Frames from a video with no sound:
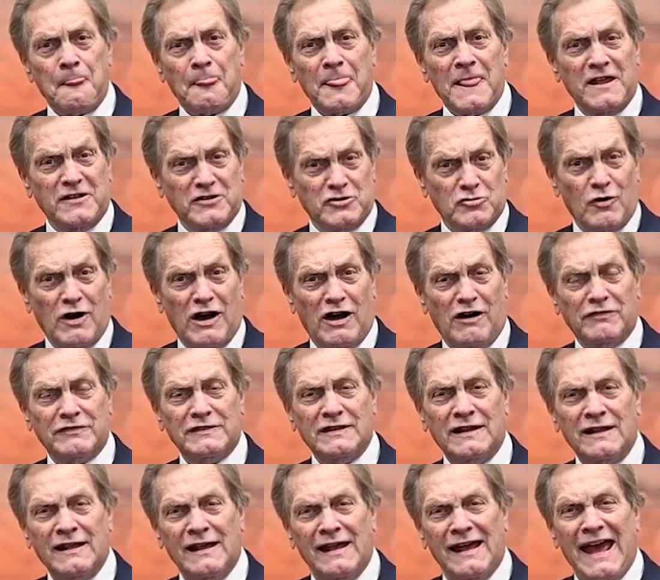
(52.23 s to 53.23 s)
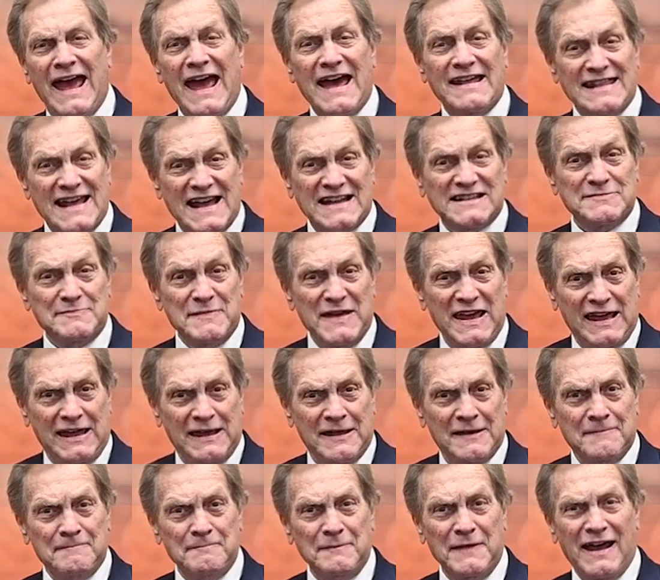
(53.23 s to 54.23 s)
the 12th, and that's me.
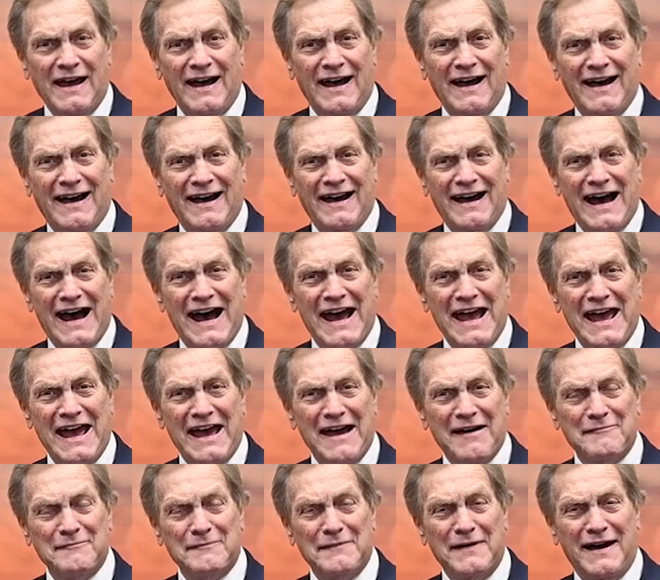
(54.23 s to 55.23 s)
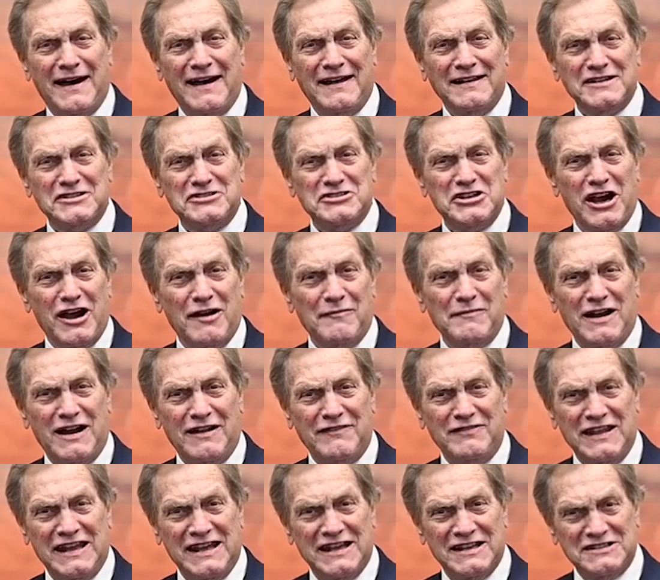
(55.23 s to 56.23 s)
I am the chairman
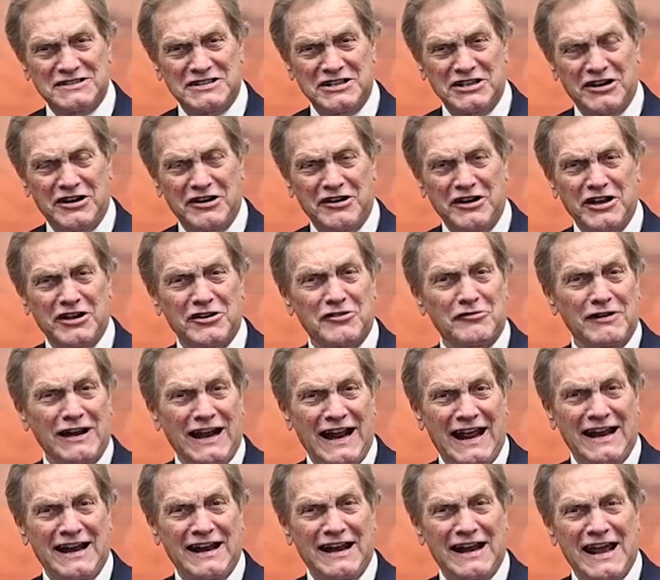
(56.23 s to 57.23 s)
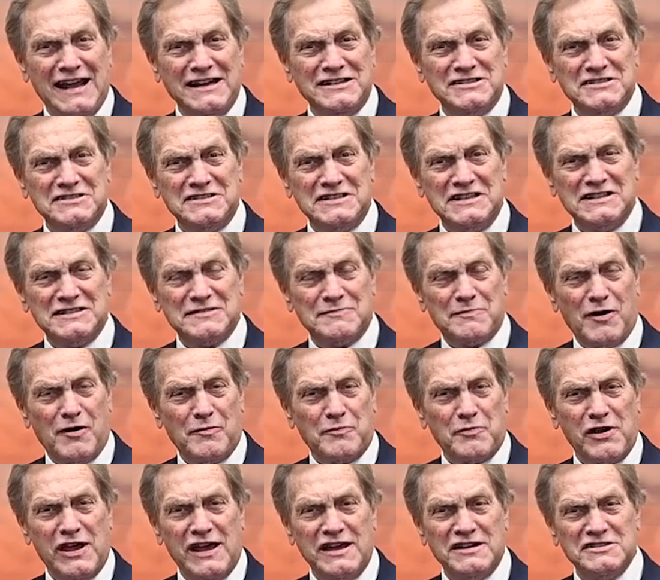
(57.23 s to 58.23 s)
of the Interior and Related Agencies
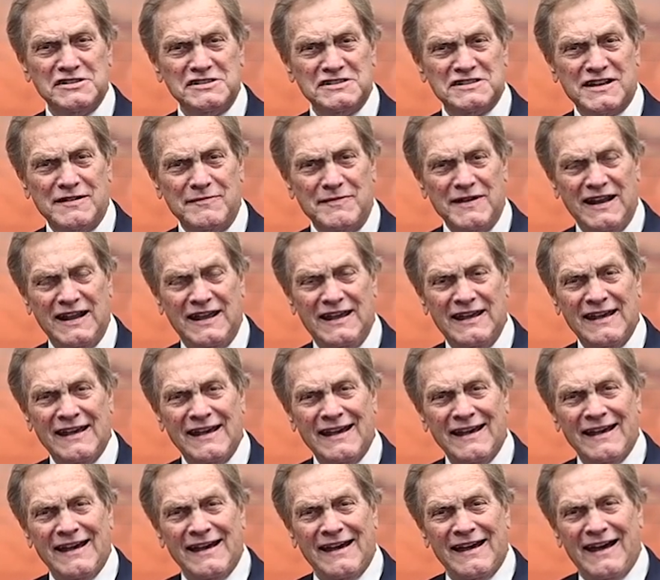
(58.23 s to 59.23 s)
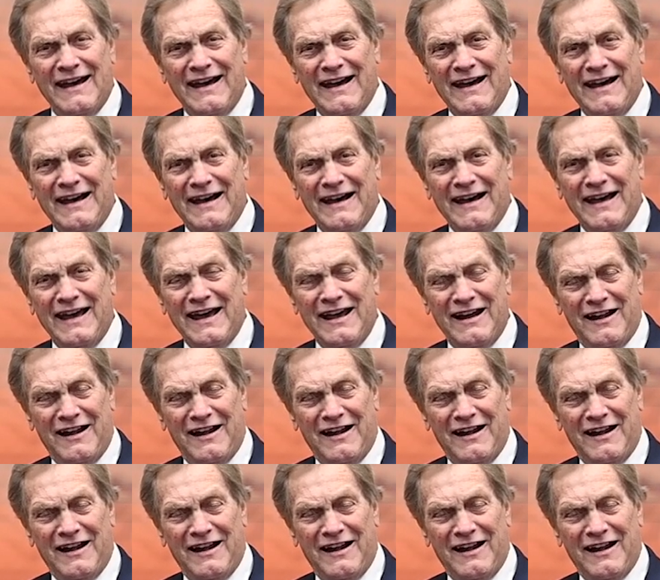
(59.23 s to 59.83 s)
Appropriations Committee, and